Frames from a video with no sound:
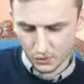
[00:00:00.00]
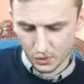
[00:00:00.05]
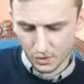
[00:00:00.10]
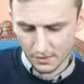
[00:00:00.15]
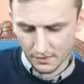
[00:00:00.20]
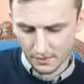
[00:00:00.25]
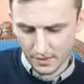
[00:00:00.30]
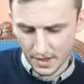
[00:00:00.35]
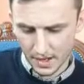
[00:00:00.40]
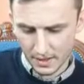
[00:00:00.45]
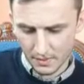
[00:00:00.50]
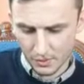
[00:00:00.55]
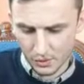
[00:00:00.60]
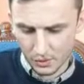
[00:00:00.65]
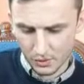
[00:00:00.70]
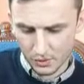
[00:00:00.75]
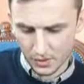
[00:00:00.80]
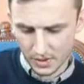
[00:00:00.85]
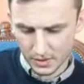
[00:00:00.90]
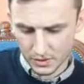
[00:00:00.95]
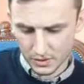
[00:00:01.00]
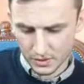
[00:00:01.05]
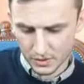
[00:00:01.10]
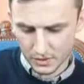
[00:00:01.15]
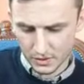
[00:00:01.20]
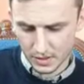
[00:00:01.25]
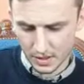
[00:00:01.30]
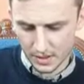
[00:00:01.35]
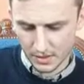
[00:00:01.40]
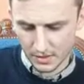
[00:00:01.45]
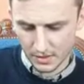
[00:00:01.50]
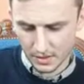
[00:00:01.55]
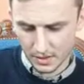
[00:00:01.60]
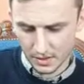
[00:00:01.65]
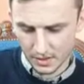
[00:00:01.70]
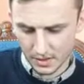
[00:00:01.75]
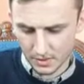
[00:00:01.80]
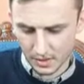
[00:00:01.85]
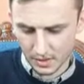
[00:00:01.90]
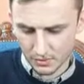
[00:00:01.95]
I don't have any more questions, I
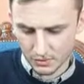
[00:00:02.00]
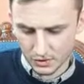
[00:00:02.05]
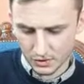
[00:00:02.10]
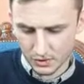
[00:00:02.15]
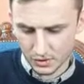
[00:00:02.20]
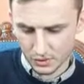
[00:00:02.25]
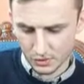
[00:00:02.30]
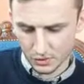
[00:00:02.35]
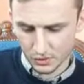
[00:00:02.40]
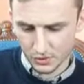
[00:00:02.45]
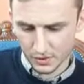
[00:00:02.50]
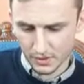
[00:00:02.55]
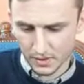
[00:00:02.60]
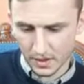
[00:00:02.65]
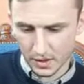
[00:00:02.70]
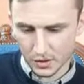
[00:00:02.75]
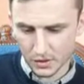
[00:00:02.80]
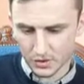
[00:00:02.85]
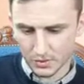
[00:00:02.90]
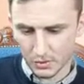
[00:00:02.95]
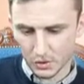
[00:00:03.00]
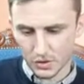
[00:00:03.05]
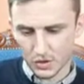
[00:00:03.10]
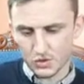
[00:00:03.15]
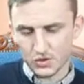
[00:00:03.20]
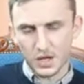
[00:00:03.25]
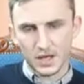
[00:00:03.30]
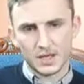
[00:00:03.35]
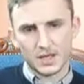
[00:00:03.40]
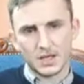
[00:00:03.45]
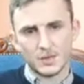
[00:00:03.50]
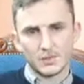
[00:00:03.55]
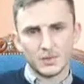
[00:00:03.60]
think I'll just conclude it there, because I'm going to try and